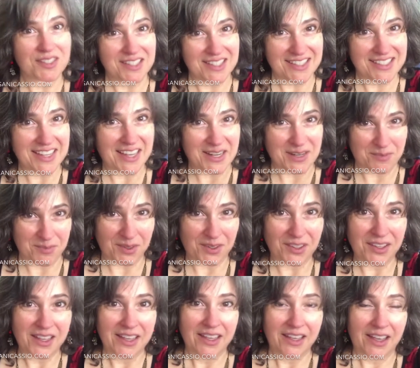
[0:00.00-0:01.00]

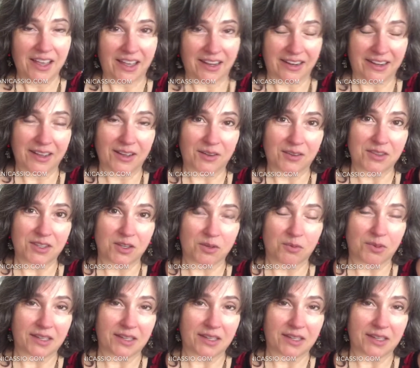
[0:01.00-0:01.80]
sustainable and a healthier